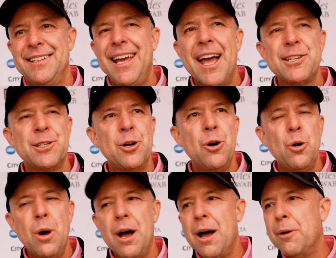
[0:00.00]
Yeah,
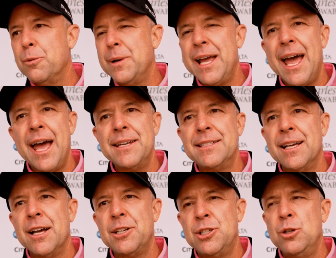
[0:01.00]
so we had
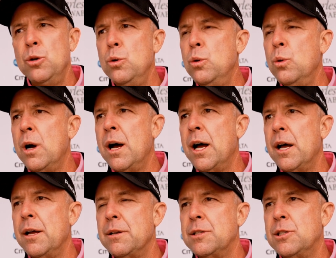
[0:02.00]

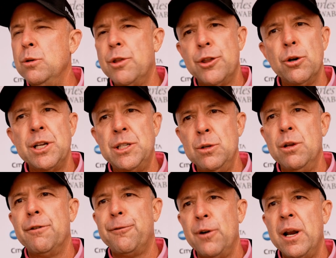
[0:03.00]
232
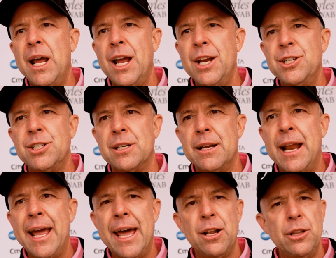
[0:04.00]
to the front edge, and
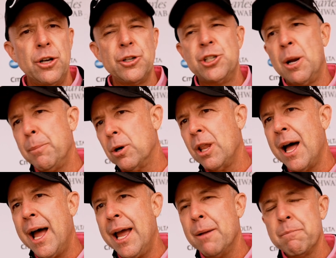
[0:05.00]
I had a little jumper
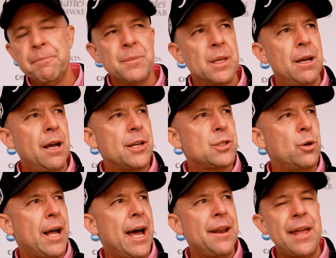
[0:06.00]
lie,
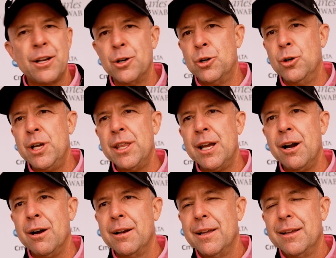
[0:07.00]
sort of out of that Kikuya
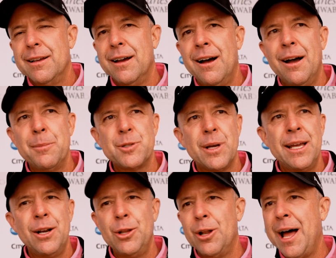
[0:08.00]
there. So I
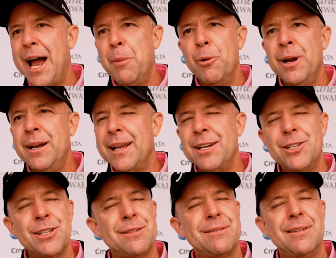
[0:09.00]
hit a little hybrid, and
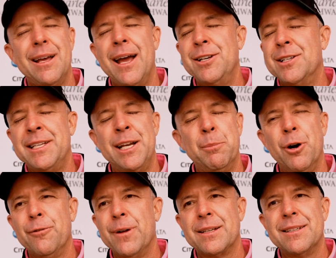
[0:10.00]
I just hit it
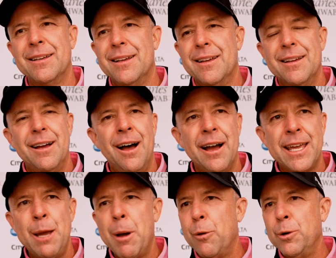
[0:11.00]
perfect. It
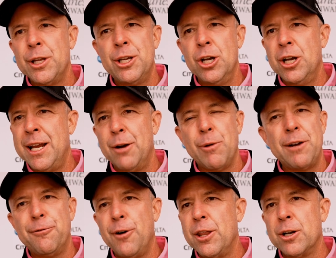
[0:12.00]
came out really good, hit right
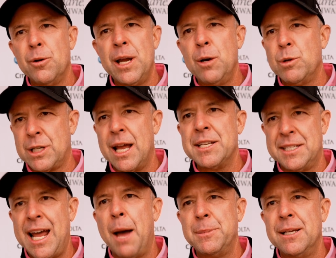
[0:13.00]
in front of the green, which kind of
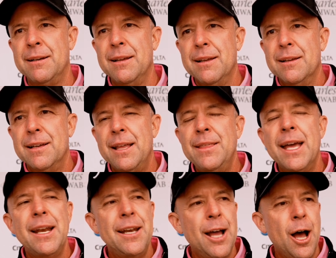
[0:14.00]
stopped it, and
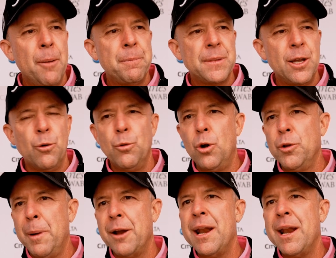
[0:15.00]
then rolled about